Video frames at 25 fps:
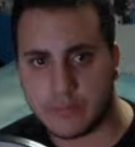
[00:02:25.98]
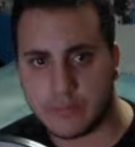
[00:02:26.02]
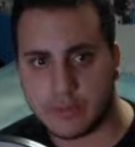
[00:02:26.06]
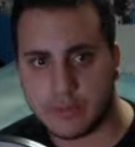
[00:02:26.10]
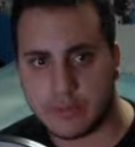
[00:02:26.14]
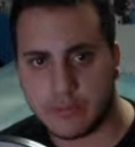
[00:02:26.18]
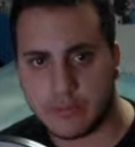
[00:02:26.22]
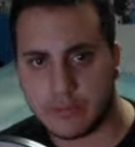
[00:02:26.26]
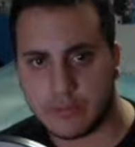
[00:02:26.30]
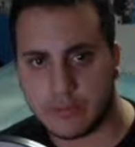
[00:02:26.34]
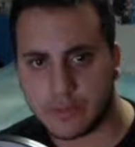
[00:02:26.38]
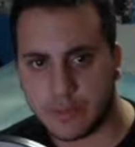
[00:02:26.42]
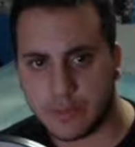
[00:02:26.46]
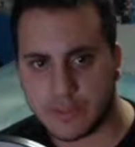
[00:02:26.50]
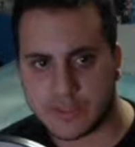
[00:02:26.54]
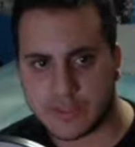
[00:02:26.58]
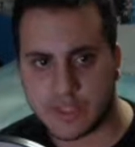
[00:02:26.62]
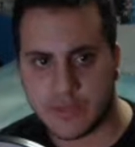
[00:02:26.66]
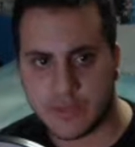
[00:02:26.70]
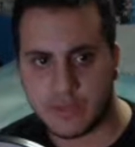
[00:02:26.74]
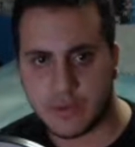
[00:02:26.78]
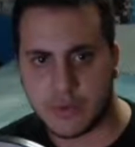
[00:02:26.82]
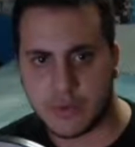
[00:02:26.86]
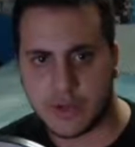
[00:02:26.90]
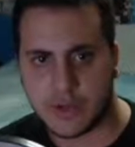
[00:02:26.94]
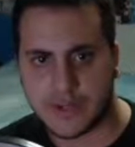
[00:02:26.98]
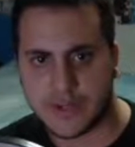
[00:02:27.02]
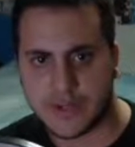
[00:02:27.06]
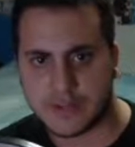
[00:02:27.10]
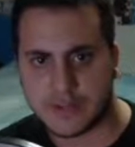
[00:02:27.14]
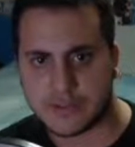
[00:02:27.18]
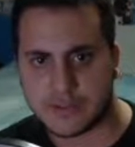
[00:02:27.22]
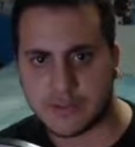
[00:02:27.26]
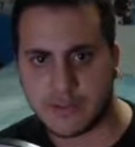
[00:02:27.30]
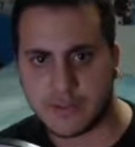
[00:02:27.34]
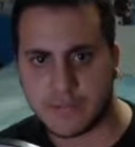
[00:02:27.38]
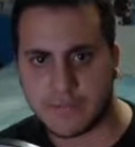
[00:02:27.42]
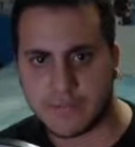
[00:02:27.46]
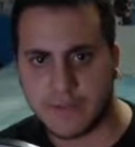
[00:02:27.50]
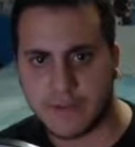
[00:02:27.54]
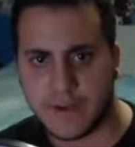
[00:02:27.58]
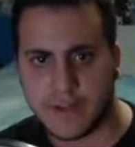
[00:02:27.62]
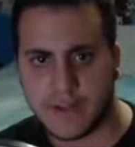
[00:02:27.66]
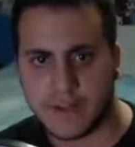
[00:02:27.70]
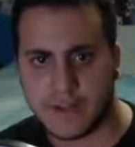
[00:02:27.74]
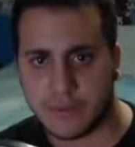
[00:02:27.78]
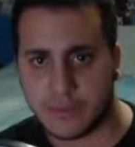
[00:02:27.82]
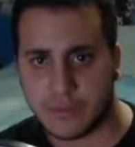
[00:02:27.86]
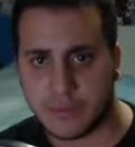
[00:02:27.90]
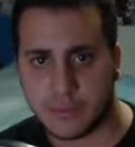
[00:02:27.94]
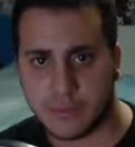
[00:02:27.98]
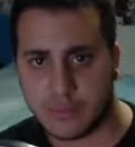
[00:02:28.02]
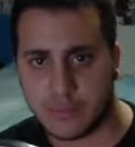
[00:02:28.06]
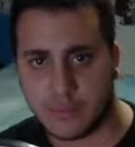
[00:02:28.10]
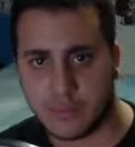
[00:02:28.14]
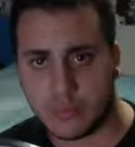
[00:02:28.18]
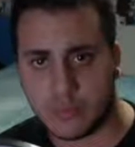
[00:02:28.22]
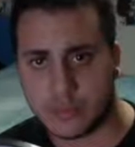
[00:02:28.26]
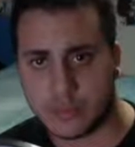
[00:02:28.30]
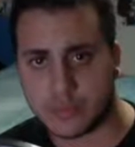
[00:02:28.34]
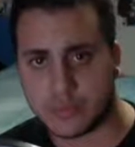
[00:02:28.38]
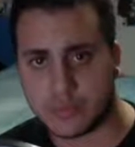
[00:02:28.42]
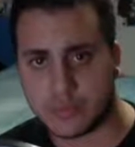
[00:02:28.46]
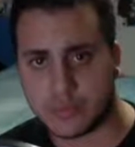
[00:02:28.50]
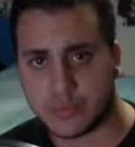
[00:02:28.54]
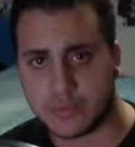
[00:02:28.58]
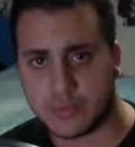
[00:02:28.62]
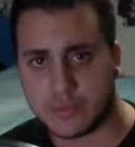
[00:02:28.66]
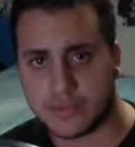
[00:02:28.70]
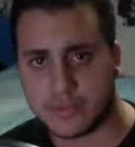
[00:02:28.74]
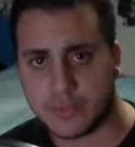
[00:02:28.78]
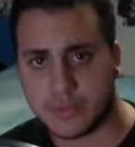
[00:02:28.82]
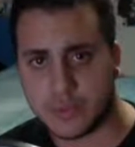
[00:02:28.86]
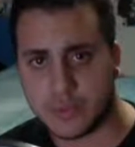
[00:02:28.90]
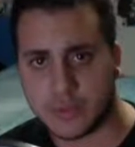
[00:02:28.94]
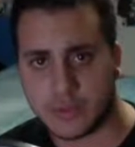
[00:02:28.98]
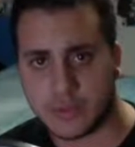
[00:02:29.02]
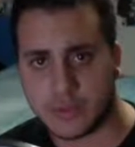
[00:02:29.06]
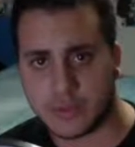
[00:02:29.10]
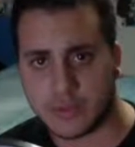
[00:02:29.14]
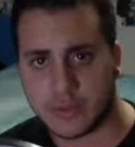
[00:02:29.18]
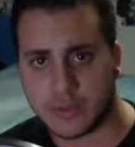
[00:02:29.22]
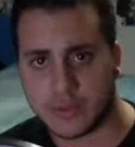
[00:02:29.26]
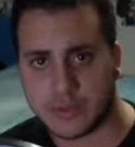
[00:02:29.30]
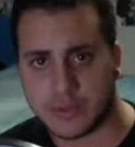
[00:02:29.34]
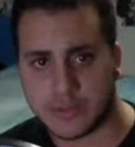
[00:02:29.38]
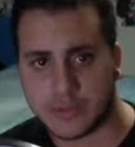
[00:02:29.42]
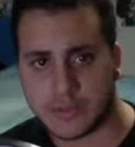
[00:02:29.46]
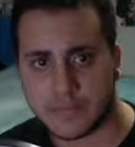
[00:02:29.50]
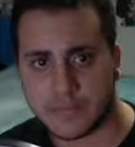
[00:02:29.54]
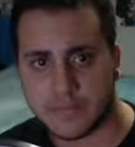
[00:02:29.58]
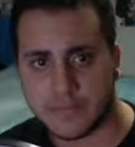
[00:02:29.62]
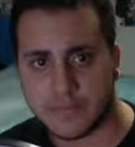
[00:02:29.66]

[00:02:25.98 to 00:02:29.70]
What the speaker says: There was one time where I got into a fight, which was with two girls.